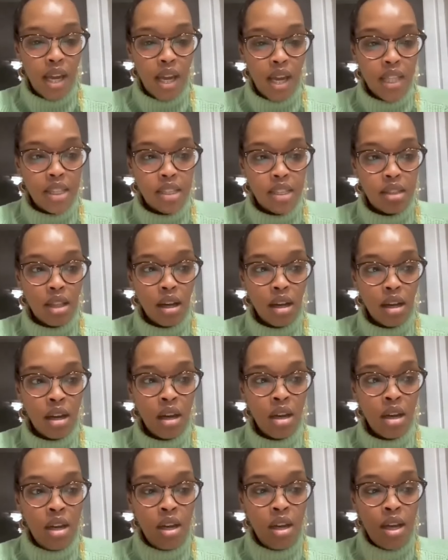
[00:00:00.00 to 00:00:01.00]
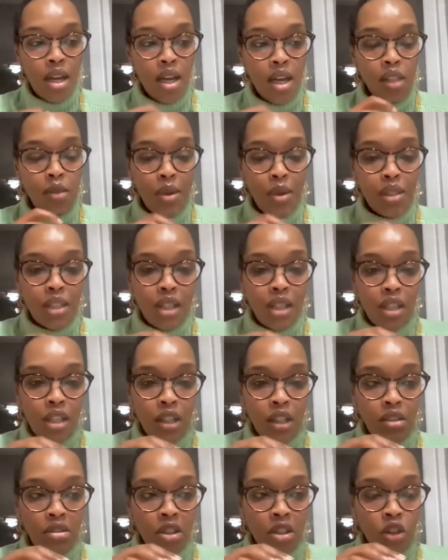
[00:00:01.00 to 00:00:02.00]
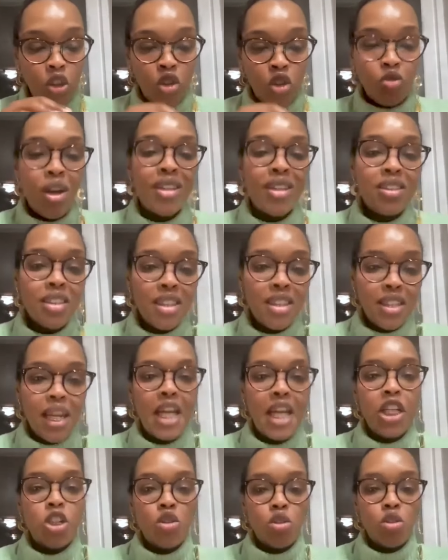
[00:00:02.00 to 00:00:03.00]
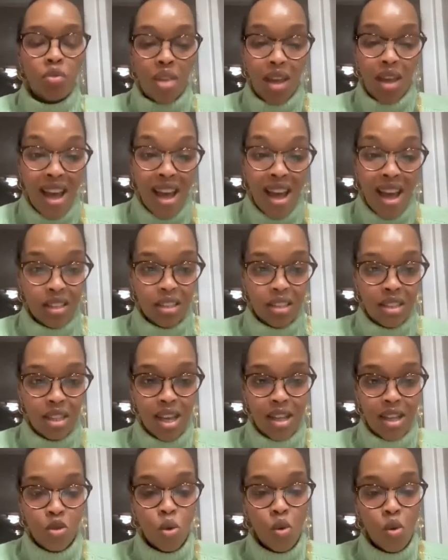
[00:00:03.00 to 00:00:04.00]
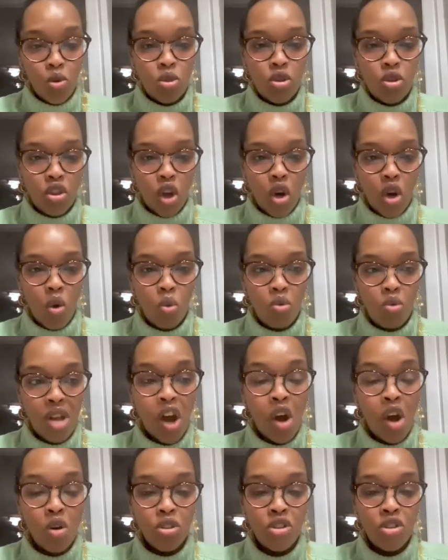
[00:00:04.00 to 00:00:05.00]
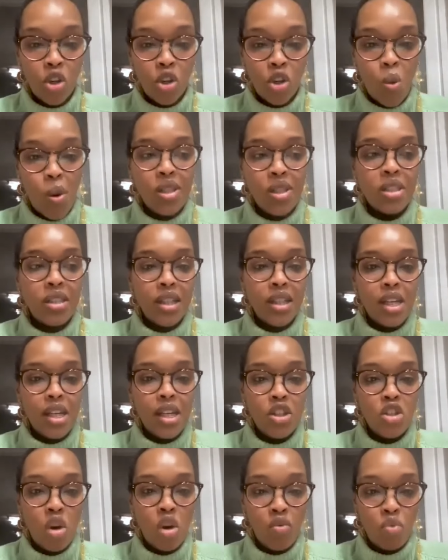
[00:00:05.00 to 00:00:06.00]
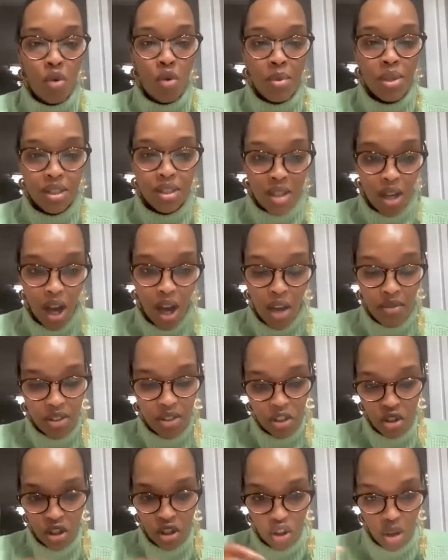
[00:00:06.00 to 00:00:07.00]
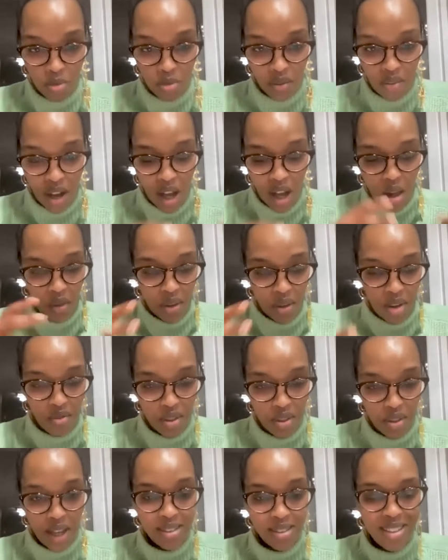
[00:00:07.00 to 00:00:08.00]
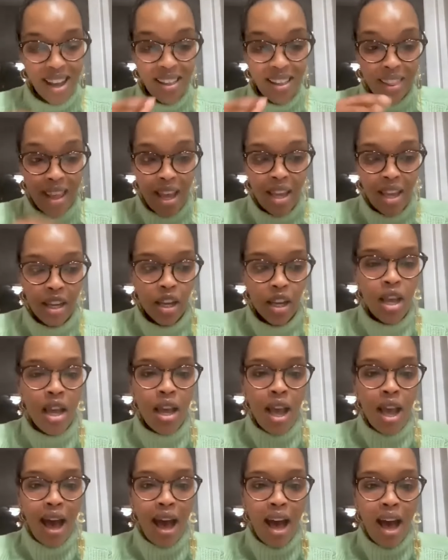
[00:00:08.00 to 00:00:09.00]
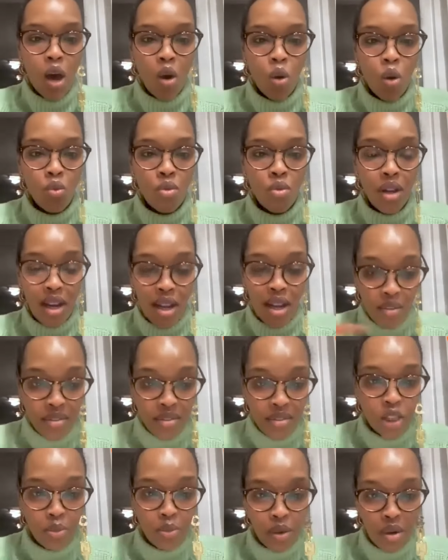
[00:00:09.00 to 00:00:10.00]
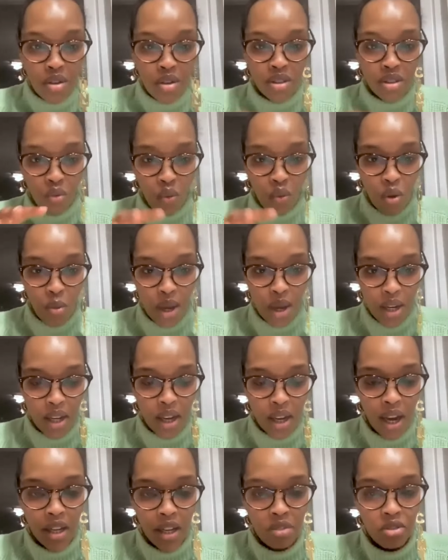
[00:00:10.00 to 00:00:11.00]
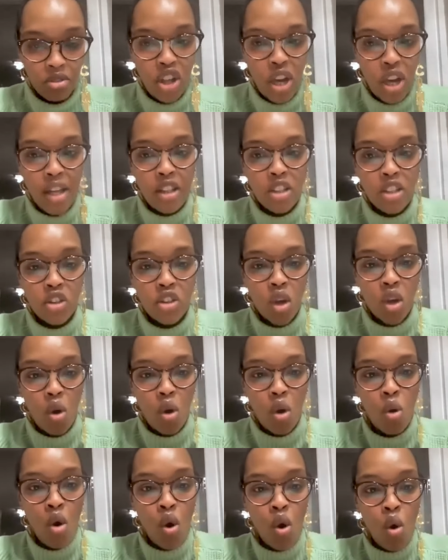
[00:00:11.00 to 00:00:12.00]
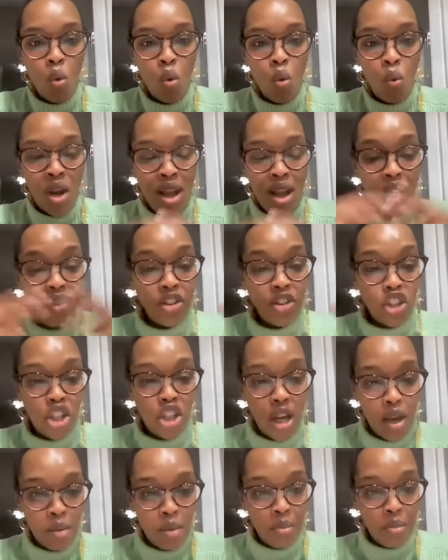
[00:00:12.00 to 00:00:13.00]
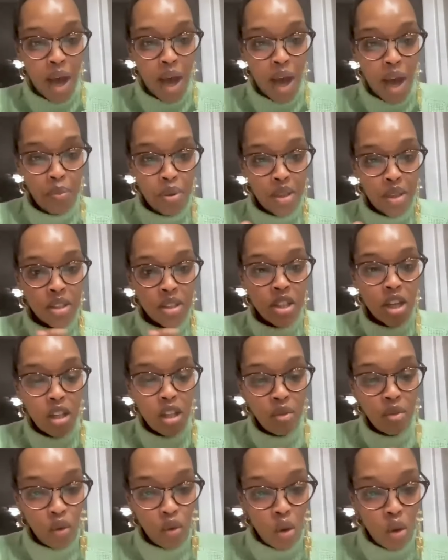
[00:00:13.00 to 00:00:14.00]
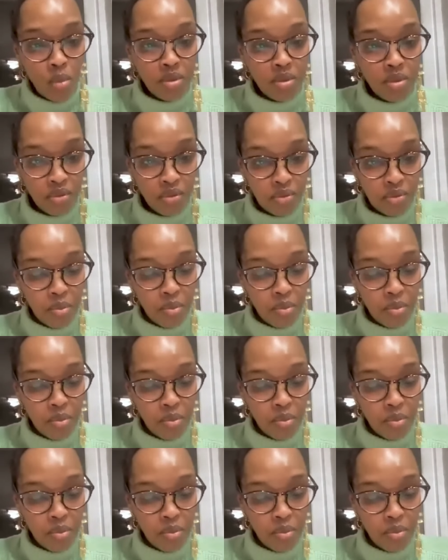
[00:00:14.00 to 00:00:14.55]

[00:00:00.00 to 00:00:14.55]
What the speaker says: it's basically the drastic nature of the act and also the consequences of women's lives in terms of health and everything else. And then how the lived experience of women kind of change. So when FGM happens, other forms of